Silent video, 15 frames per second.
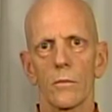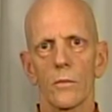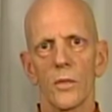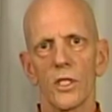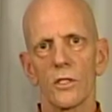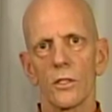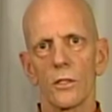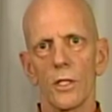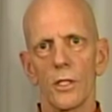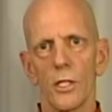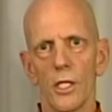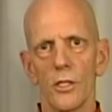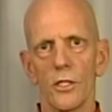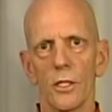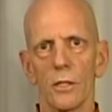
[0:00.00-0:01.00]
This is the
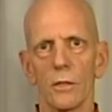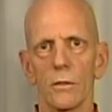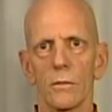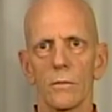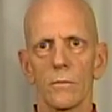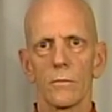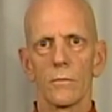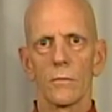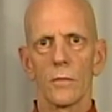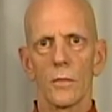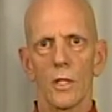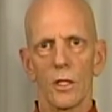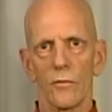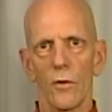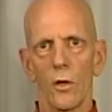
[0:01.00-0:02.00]
teaching
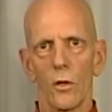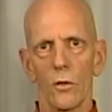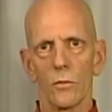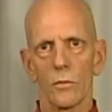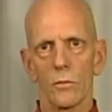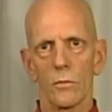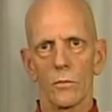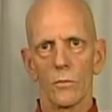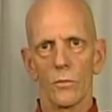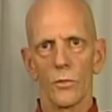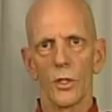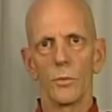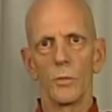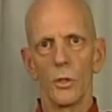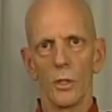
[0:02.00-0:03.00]
of all
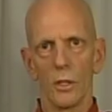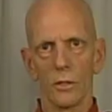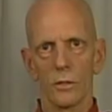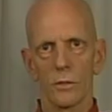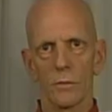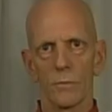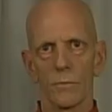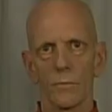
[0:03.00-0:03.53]
the Buddhas.